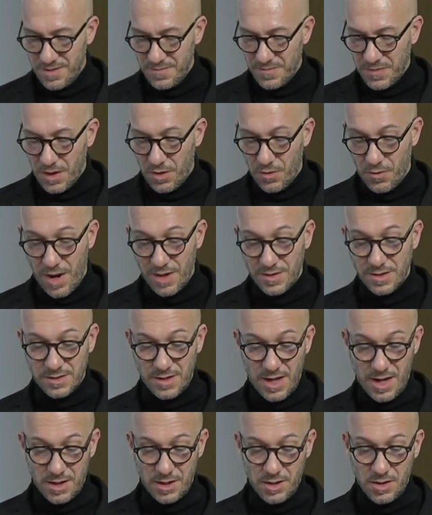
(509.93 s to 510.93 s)
rather
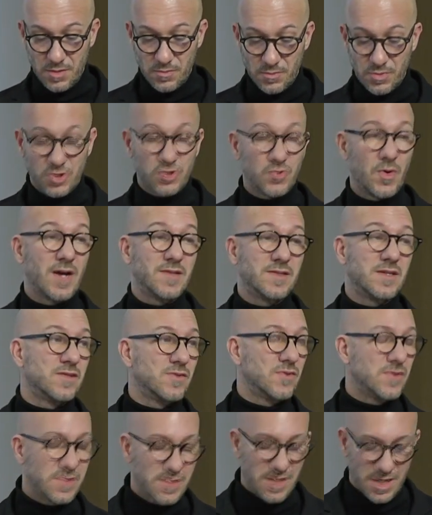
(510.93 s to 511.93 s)
than bourgeois
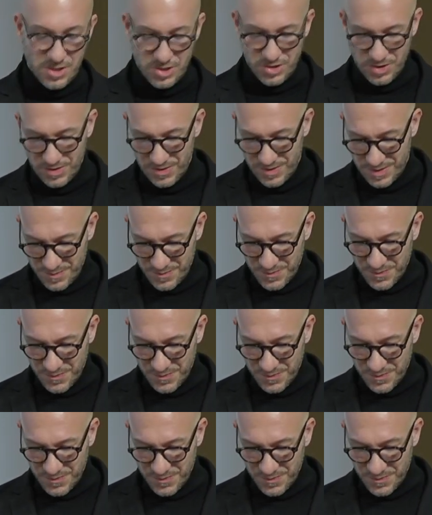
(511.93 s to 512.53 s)
associations.